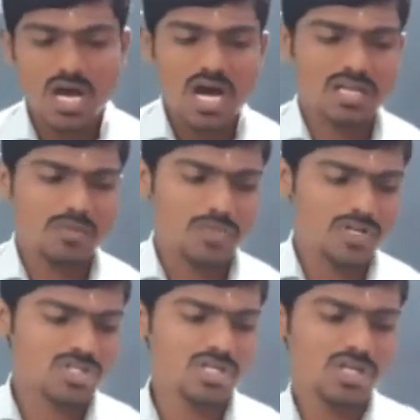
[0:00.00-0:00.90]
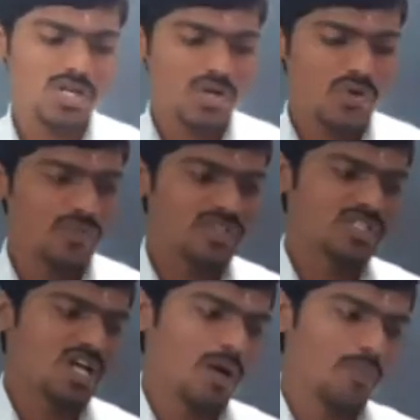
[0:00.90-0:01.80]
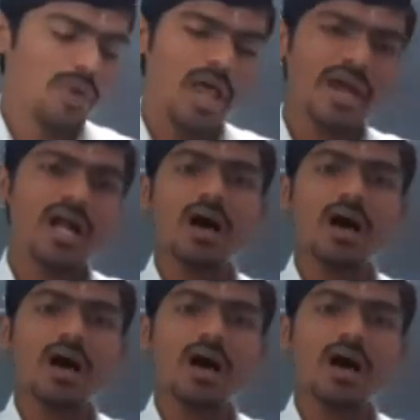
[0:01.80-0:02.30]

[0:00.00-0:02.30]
or the pressure which is applied